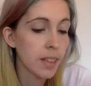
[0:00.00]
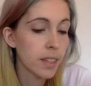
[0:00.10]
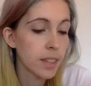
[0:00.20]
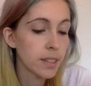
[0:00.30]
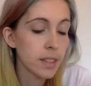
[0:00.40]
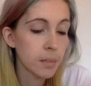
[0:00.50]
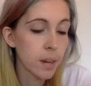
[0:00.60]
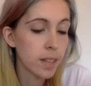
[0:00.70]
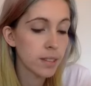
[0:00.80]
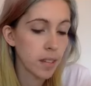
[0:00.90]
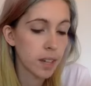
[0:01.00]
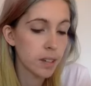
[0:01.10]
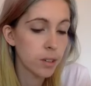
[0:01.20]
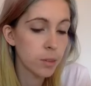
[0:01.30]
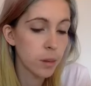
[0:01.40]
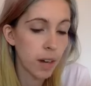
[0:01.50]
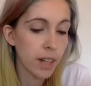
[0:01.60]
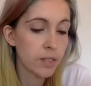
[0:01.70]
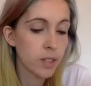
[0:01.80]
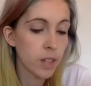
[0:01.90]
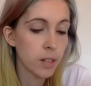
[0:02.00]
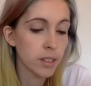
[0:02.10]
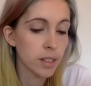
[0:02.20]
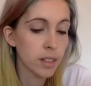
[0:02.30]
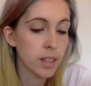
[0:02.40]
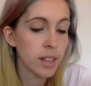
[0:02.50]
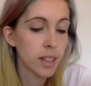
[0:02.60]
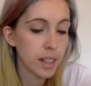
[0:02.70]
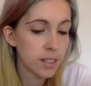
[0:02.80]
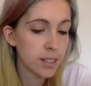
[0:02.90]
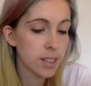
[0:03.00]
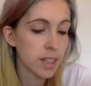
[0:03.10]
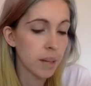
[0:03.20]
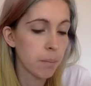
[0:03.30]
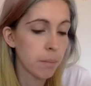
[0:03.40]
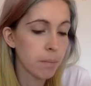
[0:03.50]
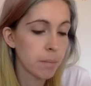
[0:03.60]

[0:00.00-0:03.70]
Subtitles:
"This is my son, whom I have chosen. Listen to him."